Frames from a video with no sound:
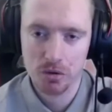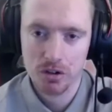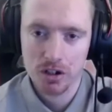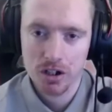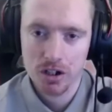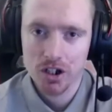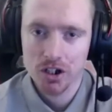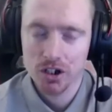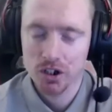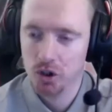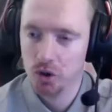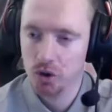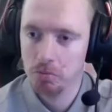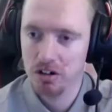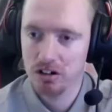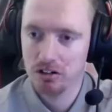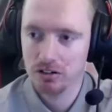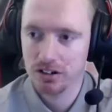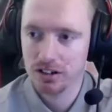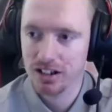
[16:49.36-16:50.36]
you,
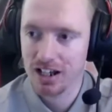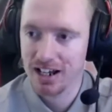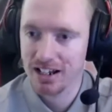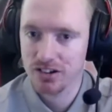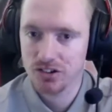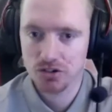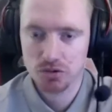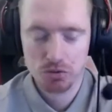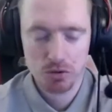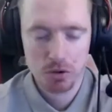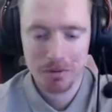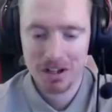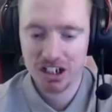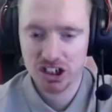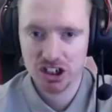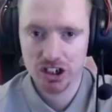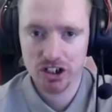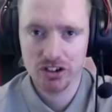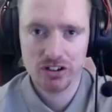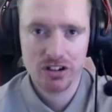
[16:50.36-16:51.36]
Bill, and the lads were
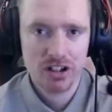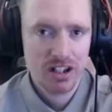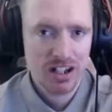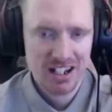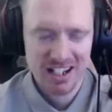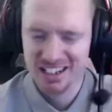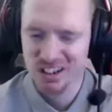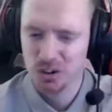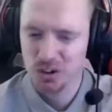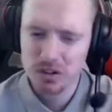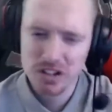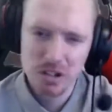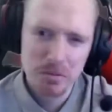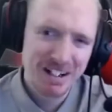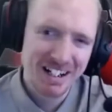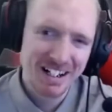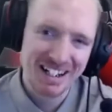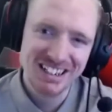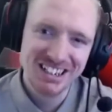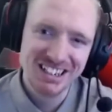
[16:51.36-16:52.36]
mentioning, he looked a bit
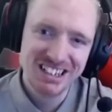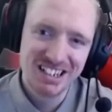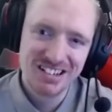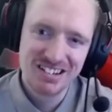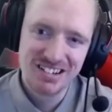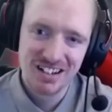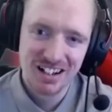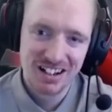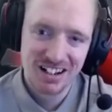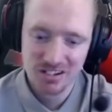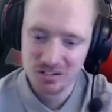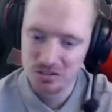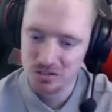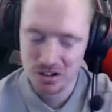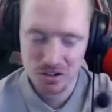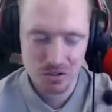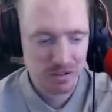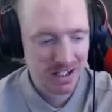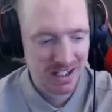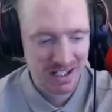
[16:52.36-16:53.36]
injured. I don't
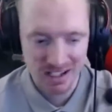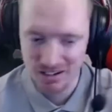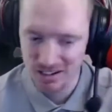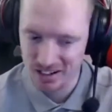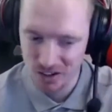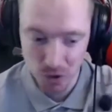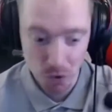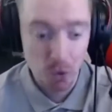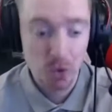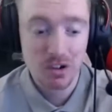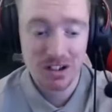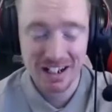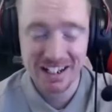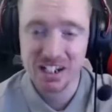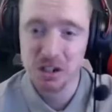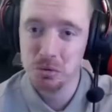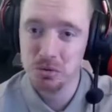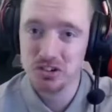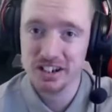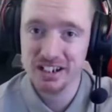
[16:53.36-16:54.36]
know, it looked like he
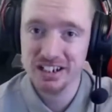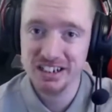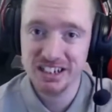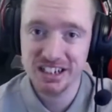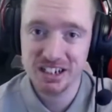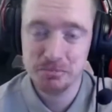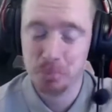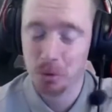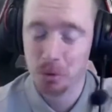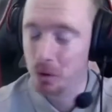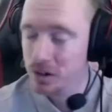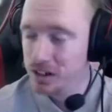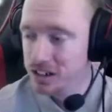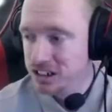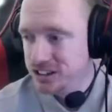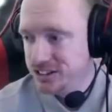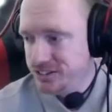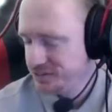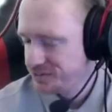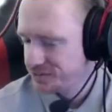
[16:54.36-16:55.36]
was injured, but
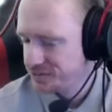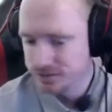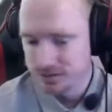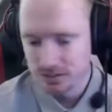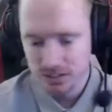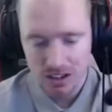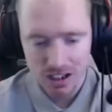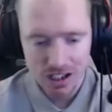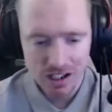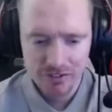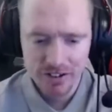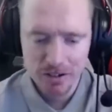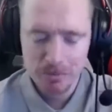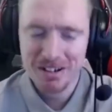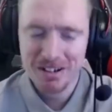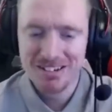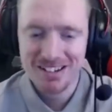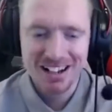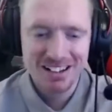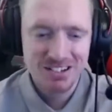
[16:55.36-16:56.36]
I think my
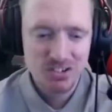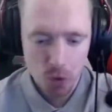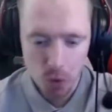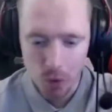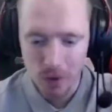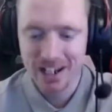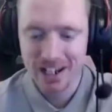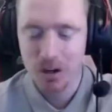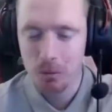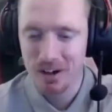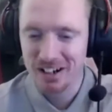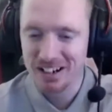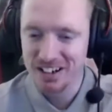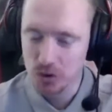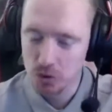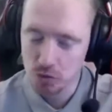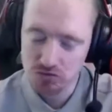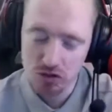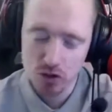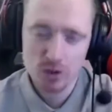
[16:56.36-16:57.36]
dad's quicker when he's
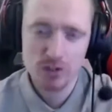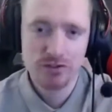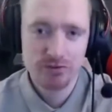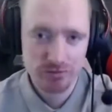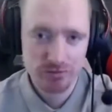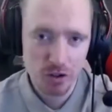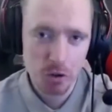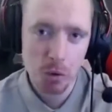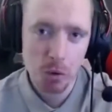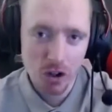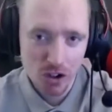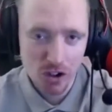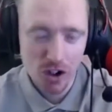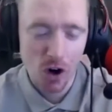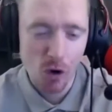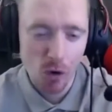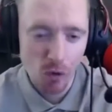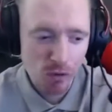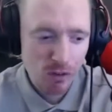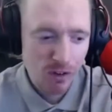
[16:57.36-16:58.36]
running through on
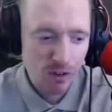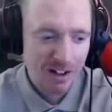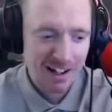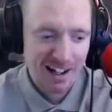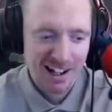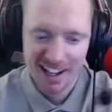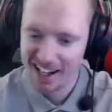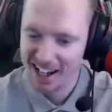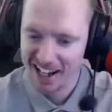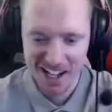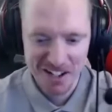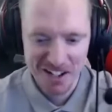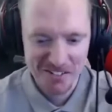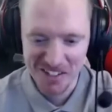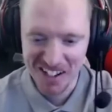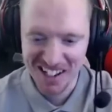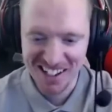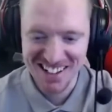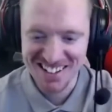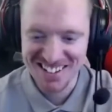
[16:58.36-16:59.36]
goal.
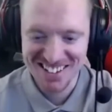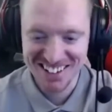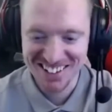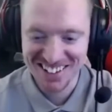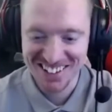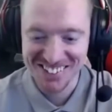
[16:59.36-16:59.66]
I don't know.